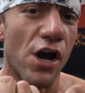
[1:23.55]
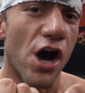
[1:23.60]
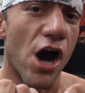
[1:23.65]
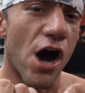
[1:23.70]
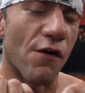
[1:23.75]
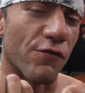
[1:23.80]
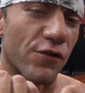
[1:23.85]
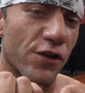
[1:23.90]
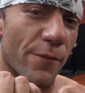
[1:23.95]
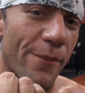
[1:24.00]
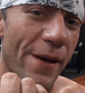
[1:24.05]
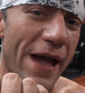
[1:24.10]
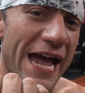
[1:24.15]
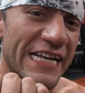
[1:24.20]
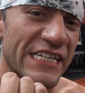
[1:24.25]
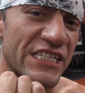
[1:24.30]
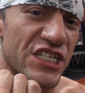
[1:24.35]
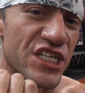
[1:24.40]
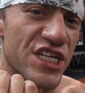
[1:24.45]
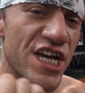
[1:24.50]
over the
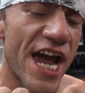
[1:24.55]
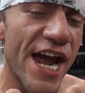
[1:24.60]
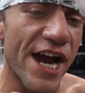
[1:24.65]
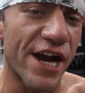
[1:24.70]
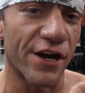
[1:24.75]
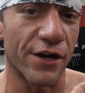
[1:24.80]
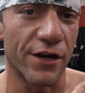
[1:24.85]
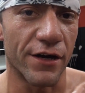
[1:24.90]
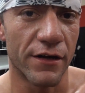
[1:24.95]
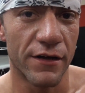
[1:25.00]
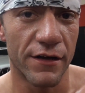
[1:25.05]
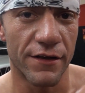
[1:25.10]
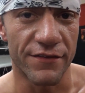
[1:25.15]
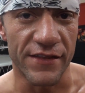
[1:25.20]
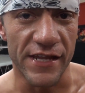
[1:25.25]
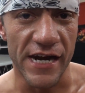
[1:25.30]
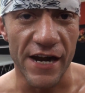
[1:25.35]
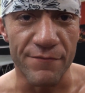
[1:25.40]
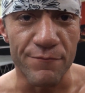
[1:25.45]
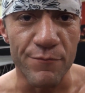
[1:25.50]
past year
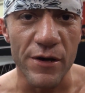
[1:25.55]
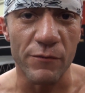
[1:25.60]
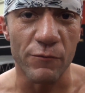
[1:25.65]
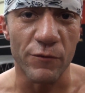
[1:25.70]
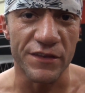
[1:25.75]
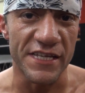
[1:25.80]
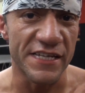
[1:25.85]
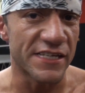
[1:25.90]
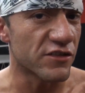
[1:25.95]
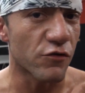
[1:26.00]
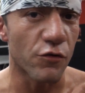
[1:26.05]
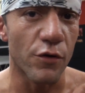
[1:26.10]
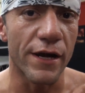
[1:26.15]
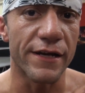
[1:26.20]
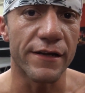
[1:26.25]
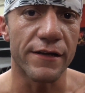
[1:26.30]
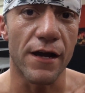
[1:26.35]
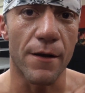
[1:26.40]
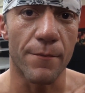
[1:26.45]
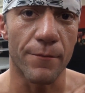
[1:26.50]
that I've been with this
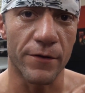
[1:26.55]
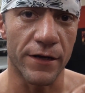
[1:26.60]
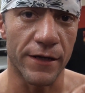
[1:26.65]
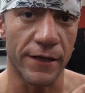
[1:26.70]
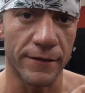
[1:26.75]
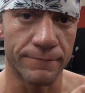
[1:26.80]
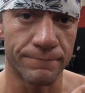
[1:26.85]
great company.